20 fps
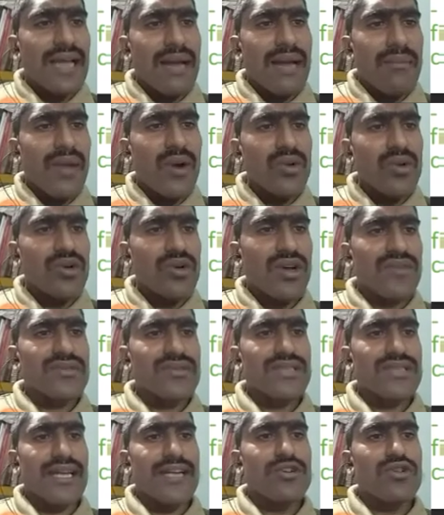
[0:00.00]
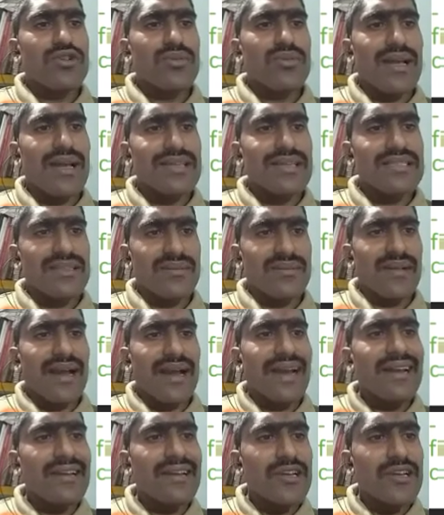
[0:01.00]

amount of cytoplasm and